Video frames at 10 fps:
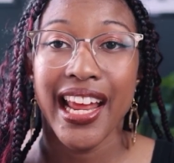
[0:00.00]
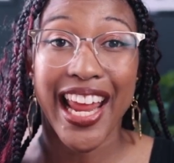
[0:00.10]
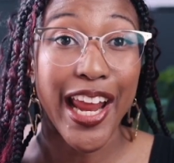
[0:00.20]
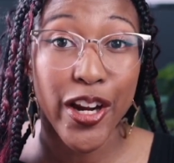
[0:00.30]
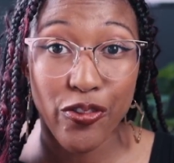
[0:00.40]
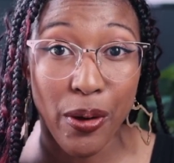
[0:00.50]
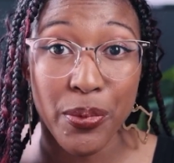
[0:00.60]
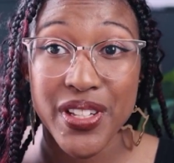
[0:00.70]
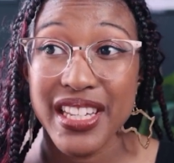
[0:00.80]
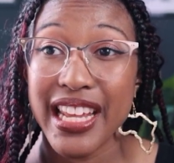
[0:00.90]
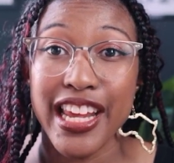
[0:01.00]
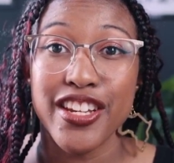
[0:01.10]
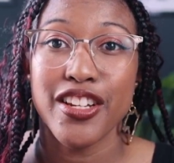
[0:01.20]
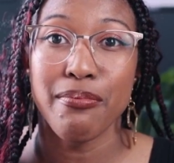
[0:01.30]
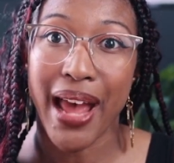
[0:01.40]
hair
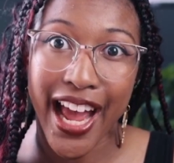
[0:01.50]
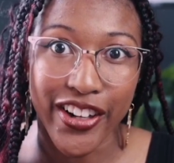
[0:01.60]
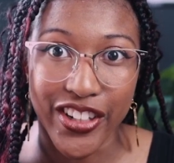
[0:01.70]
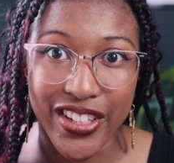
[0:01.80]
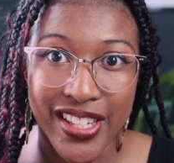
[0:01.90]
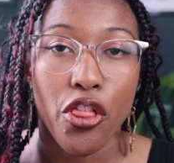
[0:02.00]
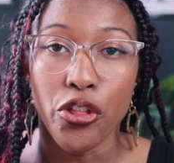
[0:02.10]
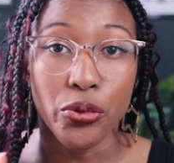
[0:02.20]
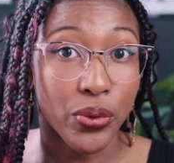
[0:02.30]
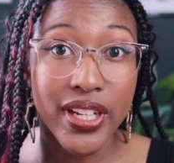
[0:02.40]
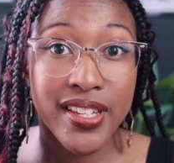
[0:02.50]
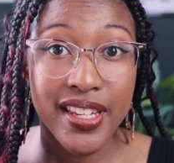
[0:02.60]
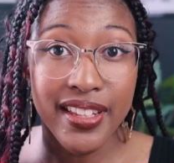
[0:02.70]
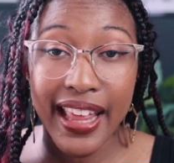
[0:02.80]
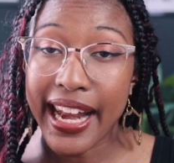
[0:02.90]
representation matters. The
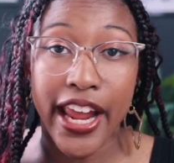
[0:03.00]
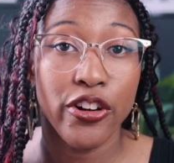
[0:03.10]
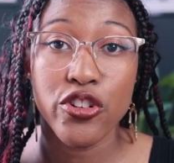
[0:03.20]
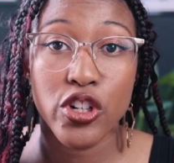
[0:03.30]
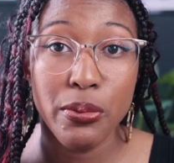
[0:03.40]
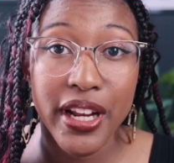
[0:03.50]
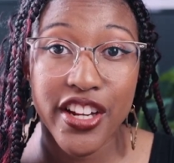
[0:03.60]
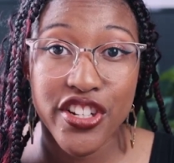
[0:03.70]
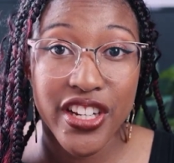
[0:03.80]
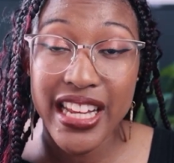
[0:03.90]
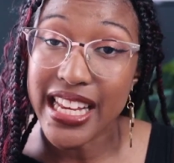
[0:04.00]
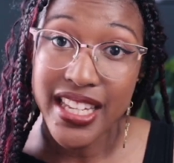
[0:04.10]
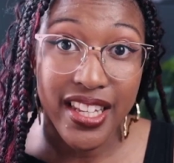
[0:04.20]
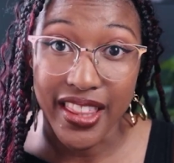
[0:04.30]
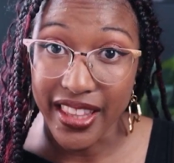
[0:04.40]
reason that hair discrimination
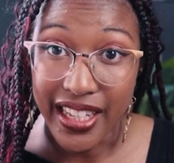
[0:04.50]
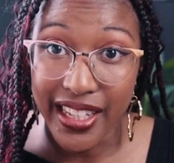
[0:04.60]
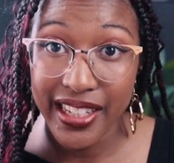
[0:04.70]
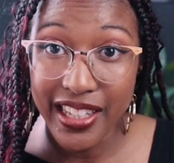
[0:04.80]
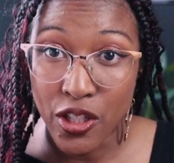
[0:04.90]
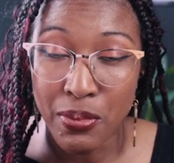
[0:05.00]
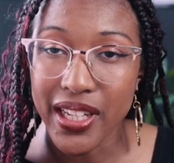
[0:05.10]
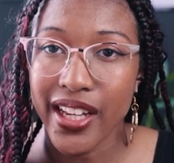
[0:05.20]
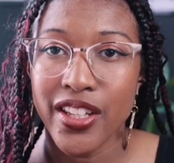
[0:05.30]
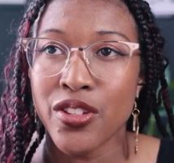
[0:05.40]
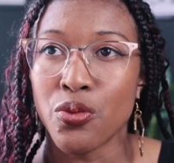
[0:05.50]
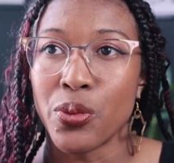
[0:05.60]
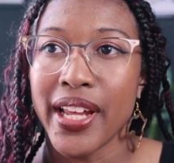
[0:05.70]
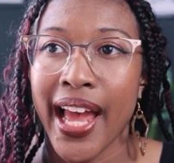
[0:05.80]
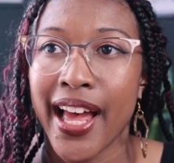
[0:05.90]
is a thing is because
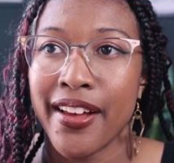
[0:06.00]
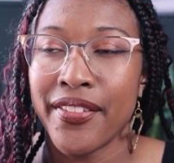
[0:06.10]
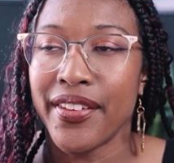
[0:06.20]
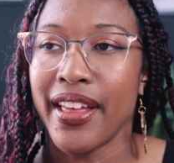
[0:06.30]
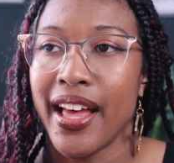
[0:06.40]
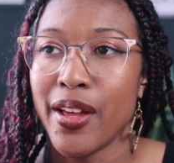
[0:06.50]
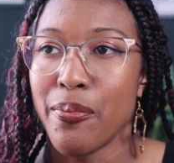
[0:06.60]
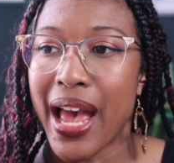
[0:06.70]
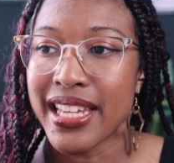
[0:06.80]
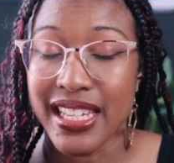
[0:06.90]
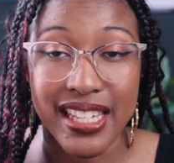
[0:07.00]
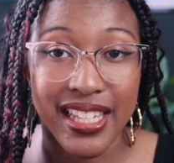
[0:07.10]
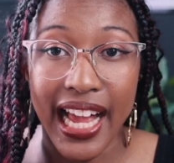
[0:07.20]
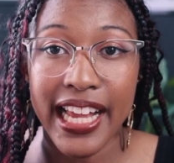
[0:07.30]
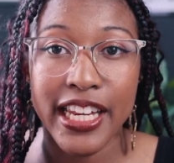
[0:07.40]
we have, as a
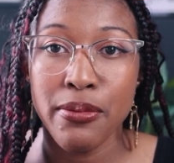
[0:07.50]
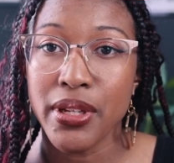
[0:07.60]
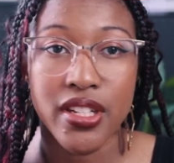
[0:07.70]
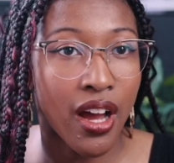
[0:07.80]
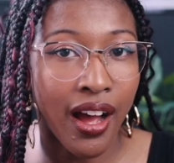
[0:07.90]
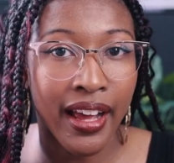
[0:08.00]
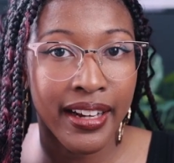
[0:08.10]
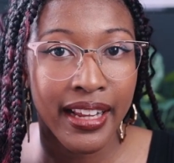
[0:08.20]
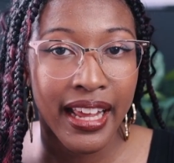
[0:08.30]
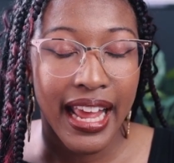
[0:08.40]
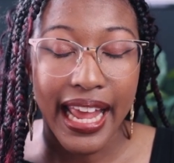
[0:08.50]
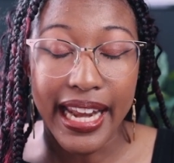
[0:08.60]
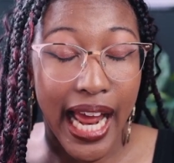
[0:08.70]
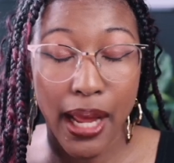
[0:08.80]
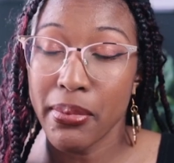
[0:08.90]
society, been taught, and
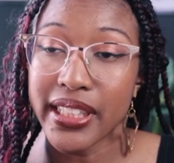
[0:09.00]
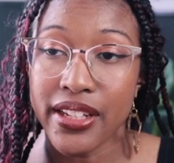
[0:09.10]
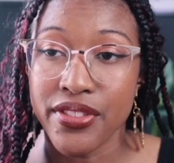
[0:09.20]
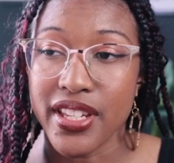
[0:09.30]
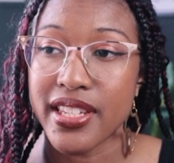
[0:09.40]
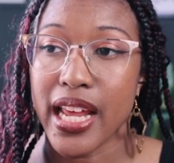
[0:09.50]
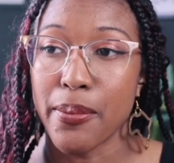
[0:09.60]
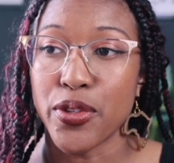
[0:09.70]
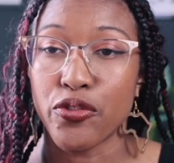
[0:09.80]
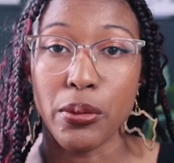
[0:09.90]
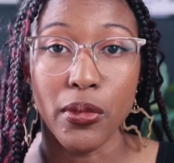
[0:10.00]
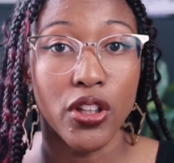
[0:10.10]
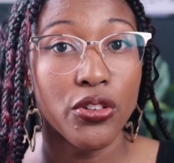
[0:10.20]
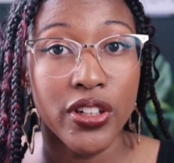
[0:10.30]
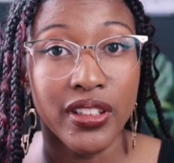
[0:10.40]
I believe this stems from
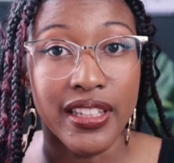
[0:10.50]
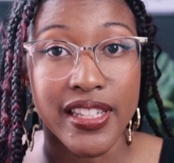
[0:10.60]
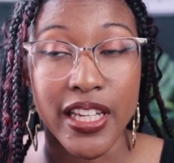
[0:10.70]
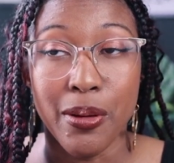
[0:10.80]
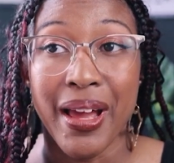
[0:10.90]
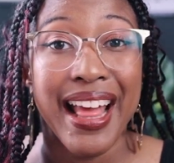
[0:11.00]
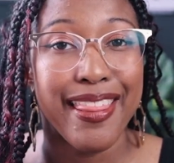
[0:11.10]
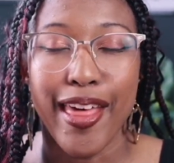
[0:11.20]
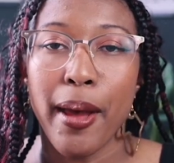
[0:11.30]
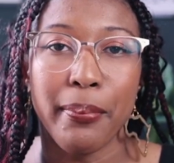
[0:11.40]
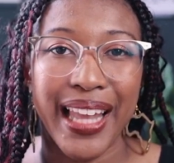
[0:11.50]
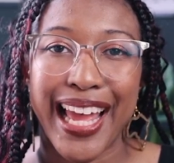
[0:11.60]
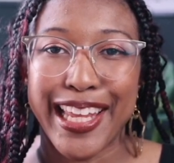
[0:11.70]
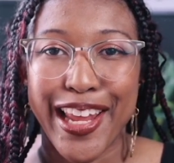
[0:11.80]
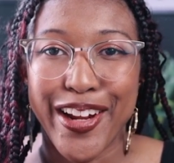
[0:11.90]
colonialism, that
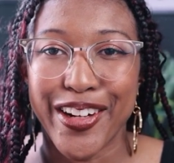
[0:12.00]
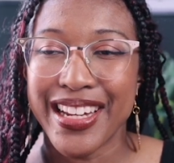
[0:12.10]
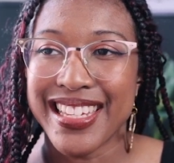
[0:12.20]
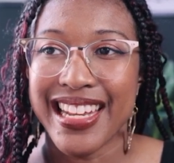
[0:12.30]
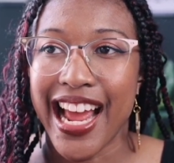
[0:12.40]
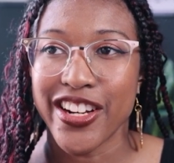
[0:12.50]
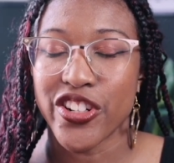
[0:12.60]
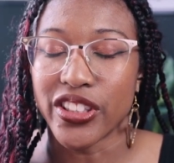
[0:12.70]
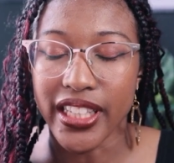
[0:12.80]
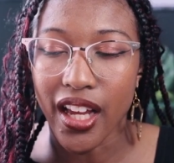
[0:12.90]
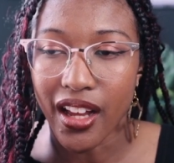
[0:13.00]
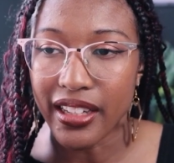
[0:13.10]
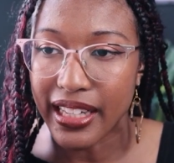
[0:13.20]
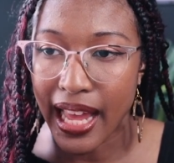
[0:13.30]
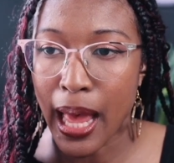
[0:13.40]
black hair is naturally
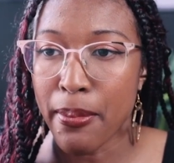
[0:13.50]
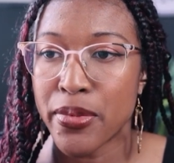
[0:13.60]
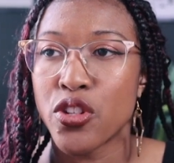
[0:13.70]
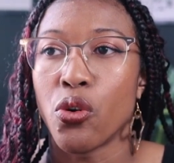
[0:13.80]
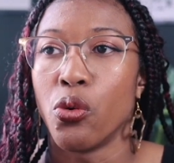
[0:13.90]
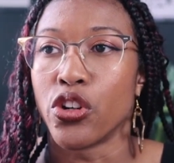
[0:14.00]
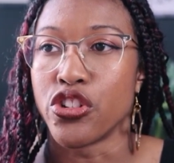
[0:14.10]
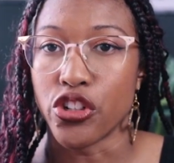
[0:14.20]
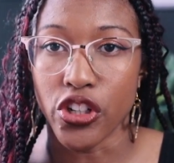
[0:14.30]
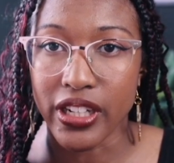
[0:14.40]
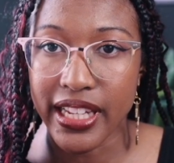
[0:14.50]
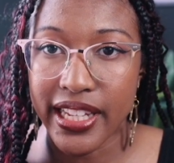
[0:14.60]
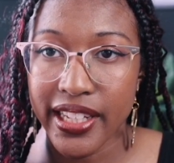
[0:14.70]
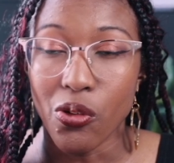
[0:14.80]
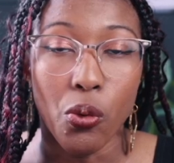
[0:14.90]
unkempt or
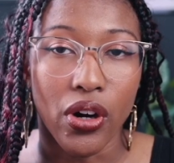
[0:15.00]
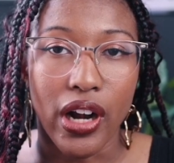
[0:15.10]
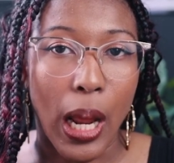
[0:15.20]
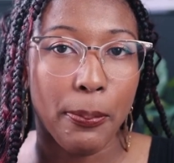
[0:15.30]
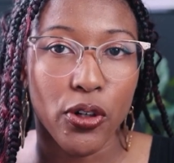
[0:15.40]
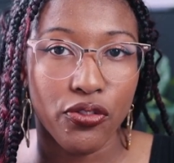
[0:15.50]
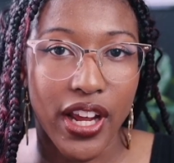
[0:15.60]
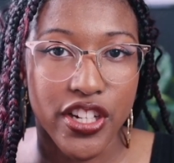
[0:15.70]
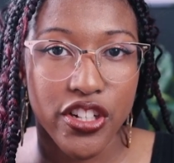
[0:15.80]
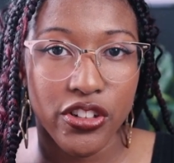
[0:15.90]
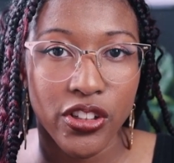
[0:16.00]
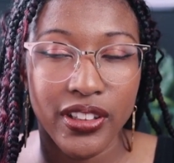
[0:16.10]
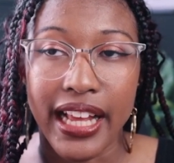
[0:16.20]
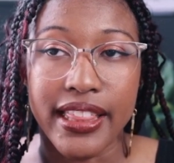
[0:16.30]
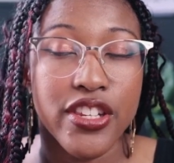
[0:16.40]
dirty or not professional.
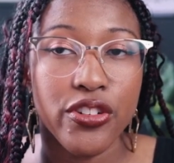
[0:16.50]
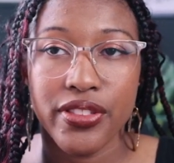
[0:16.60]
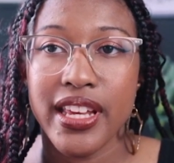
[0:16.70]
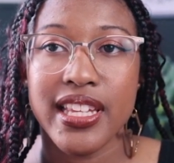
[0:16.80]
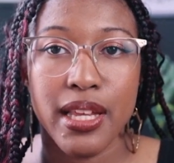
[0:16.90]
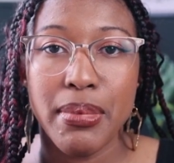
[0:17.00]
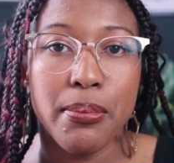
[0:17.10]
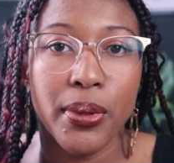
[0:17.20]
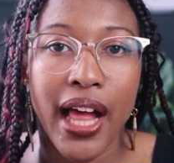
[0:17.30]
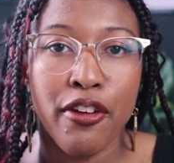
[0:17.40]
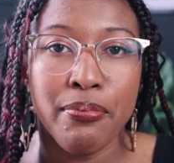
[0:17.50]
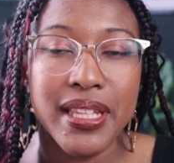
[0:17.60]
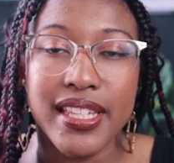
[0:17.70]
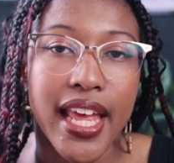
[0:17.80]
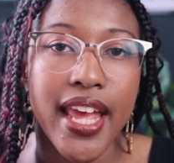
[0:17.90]
Like, these are things that people have
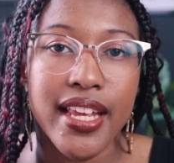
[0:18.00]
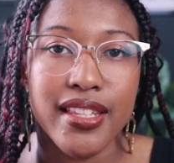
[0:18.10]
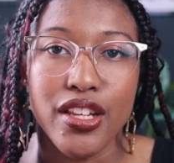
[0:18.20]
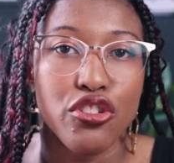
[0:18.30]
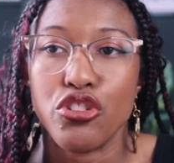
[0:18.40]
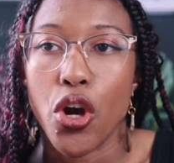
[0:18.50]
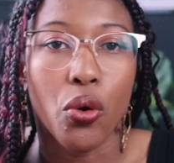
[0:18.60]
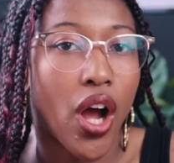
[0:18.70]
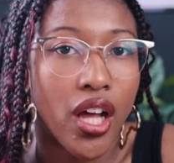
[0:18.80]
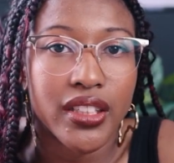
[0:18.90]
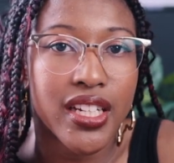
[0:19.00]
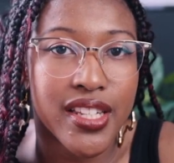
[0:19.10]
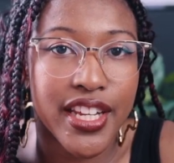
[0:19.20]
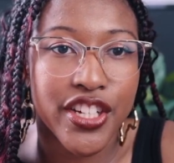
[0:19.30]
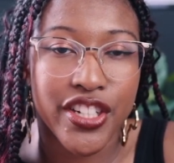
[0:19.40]
been saying since,
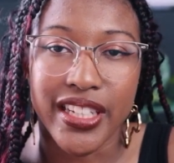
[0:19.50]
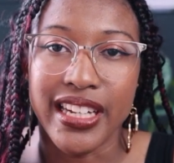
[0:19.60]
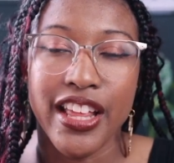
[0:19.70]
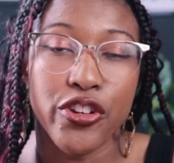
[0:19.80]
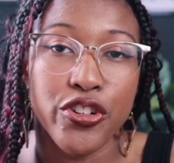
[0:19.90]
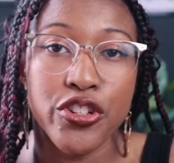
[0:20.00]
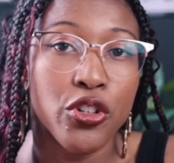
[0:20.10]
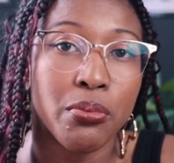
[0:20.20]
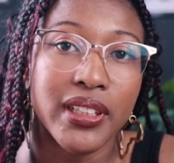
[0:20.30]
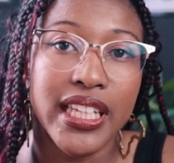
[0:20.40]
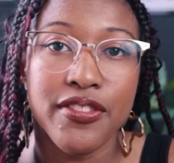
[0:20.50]
colonization, and there's still beliefs